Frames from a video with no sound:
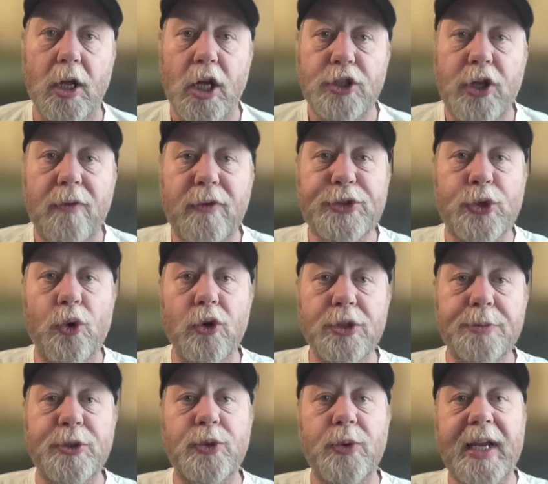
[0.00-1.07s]
So the scores
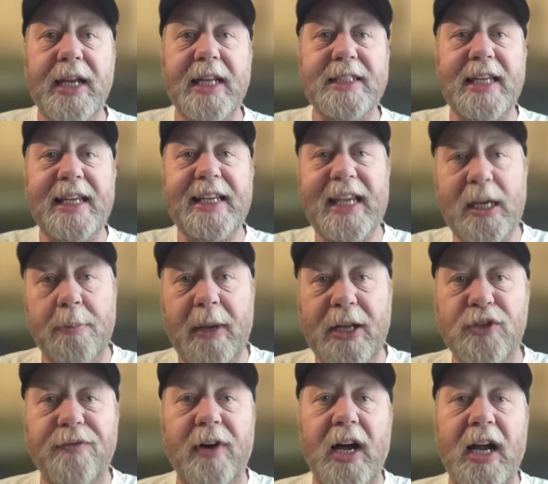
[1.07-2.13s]
between, let's say, Geekbench
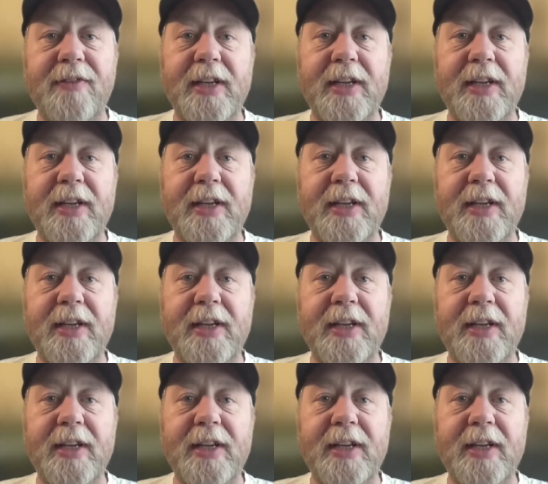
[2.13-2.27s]
5